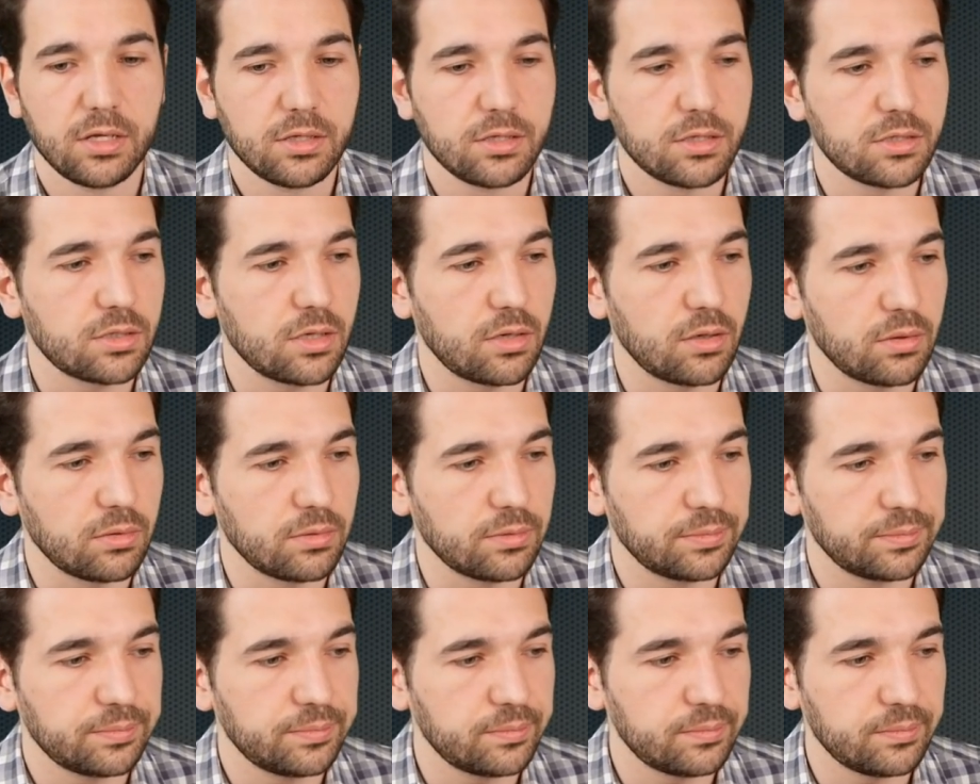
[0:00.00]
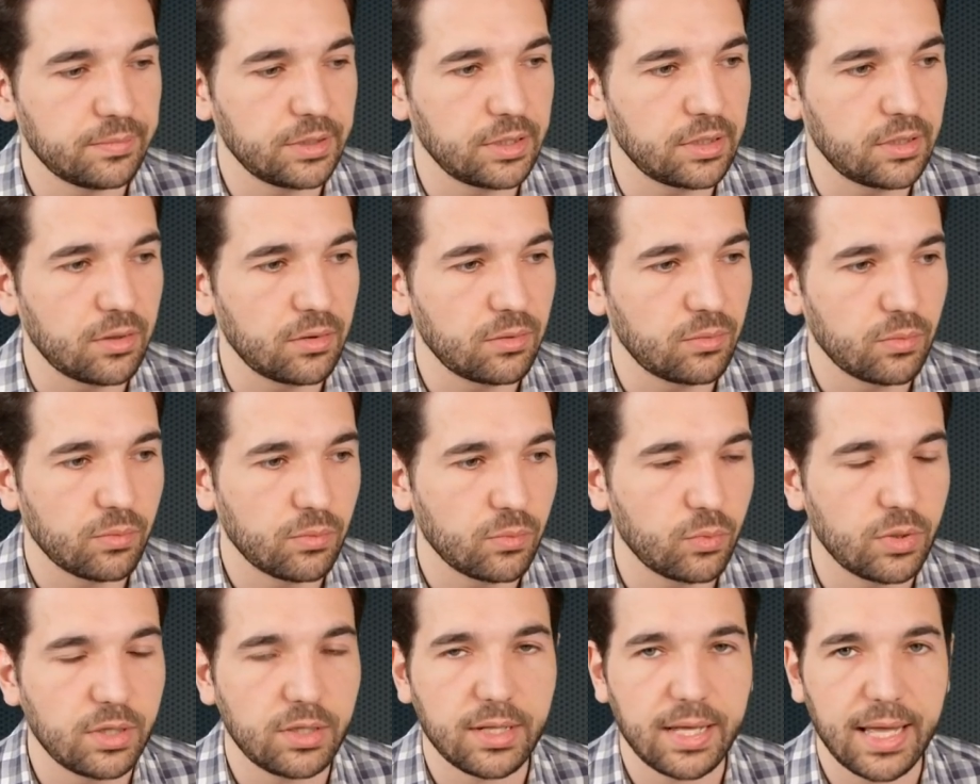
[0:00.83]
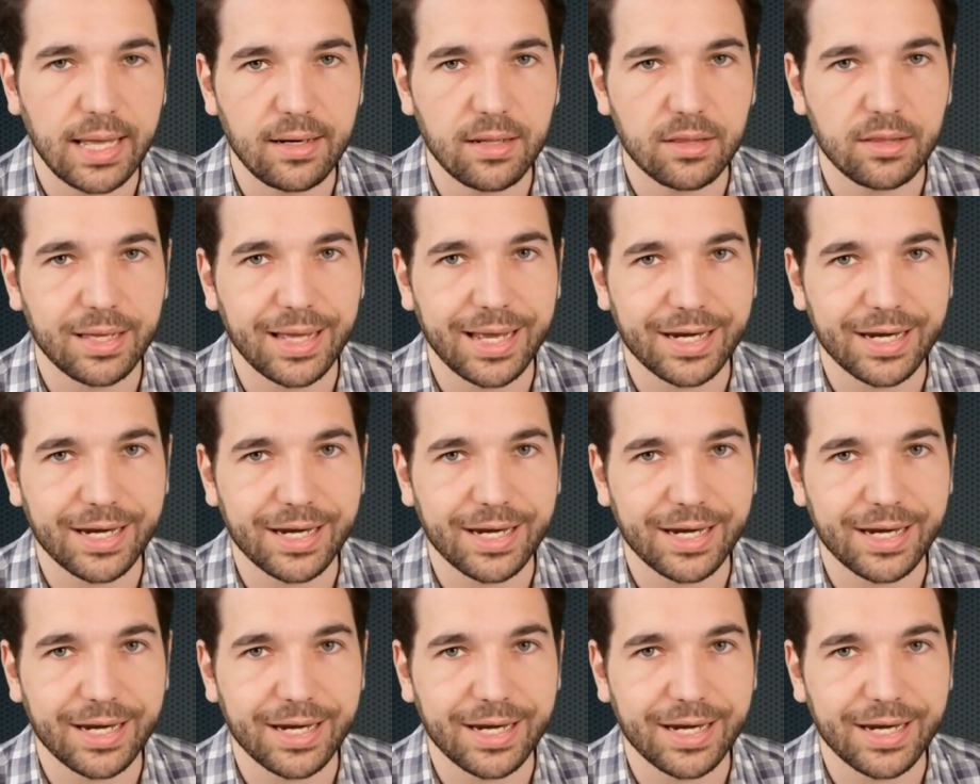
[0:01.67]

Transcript: So, you know, will anything